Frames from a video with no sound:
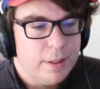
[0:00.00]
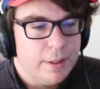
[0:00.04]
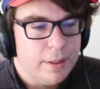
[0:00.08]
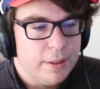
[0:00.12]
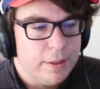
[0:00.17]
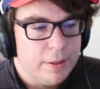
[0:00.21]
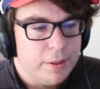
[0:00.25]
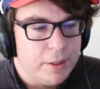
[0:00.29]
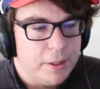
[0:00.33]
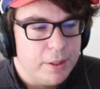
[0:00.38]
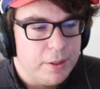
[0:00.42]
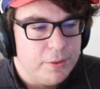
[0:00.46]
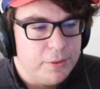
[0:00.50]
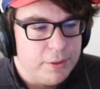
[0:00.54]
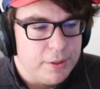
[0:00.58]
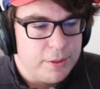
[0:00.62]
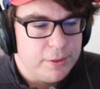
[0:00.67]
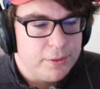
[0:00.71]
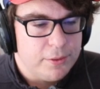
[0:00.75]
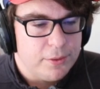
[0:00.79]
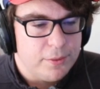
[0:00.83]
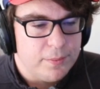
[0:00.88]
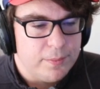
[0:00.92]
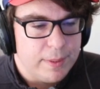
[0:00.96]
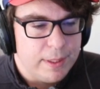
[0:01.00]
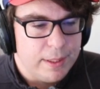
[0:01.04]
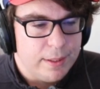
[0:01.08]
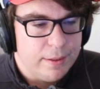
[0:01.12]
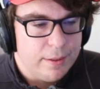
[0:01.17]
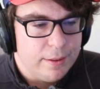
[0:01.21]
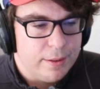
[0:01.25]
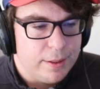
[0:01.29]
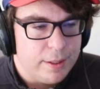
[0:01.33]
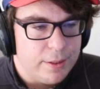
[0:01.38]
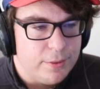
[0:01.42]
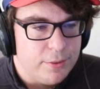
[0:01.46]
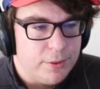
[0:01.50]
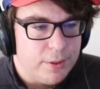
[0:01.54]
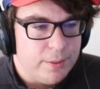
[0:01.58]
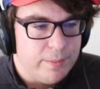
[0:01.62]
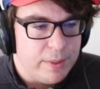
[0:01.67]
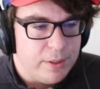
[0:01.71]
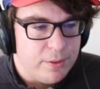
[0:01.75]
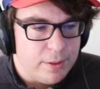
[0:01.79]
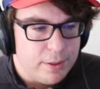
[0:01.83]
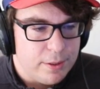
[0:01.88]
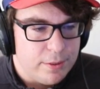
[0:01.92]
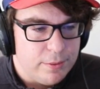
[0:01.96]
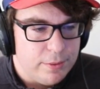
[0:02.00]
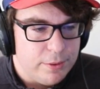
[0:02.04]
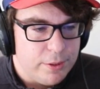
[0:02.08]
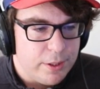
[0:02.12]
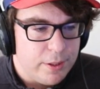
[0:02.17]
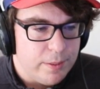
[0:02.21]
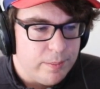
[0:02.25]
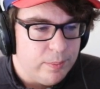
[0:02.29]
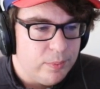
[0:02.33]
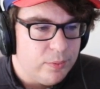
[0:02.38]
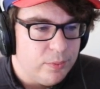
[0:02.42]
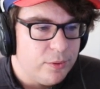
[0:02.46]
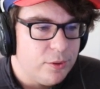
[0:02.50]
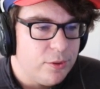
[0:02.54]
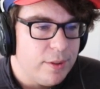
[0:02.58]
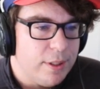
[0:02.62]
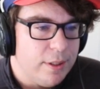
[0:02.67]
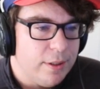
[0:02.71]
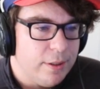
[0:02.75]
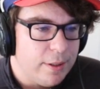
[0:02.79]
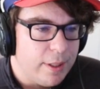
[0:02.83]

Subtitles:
here's Centaur Man. There's a miracle jump trick.